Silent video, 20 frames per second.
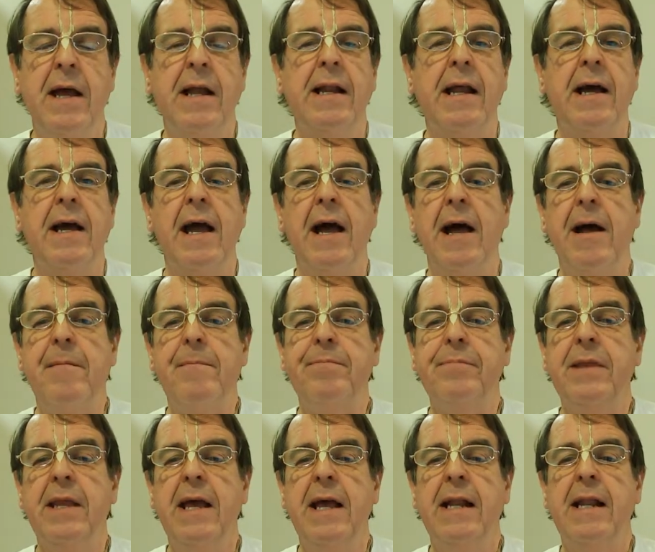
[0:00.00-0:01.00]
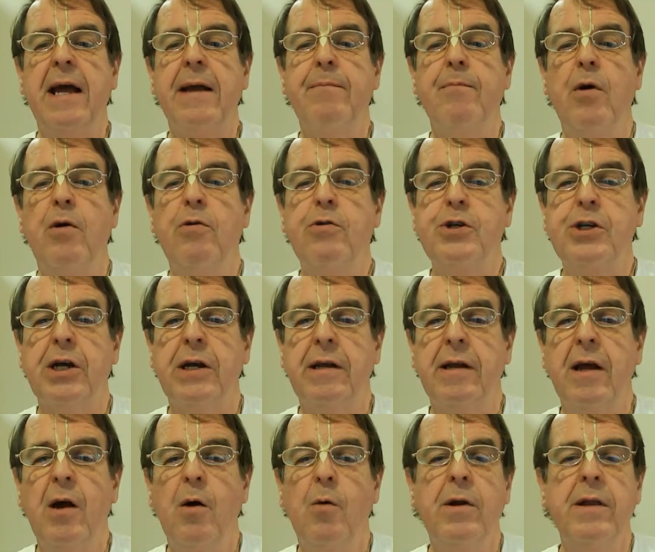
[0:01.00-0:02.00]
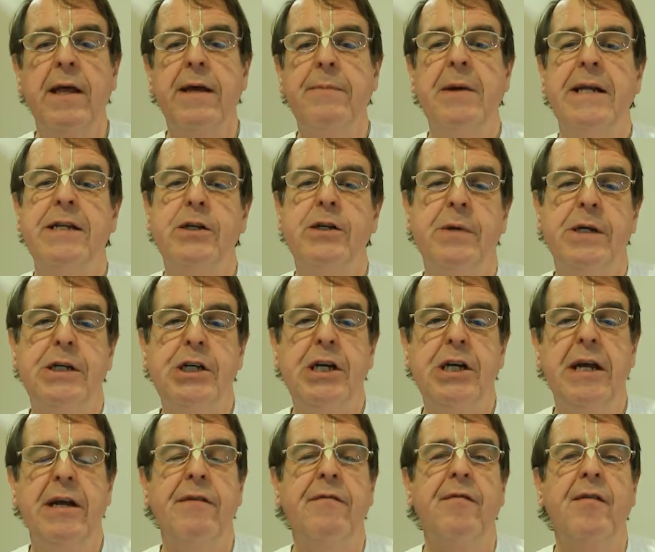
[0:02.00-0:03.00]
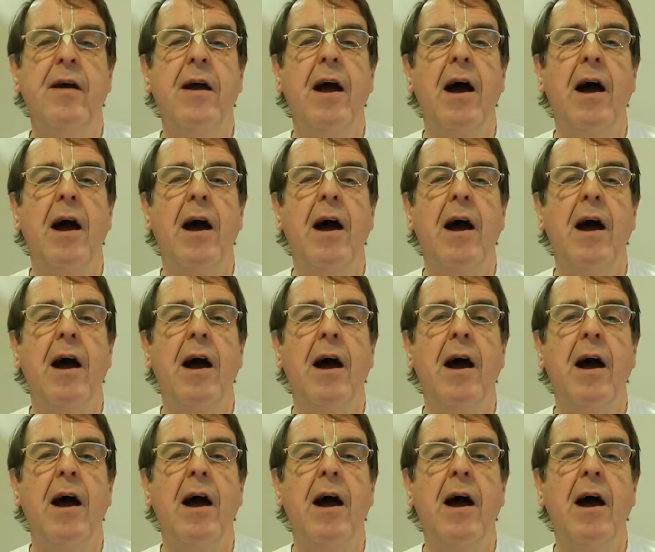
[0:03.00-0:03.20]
Like motion, what are they meant to achieve?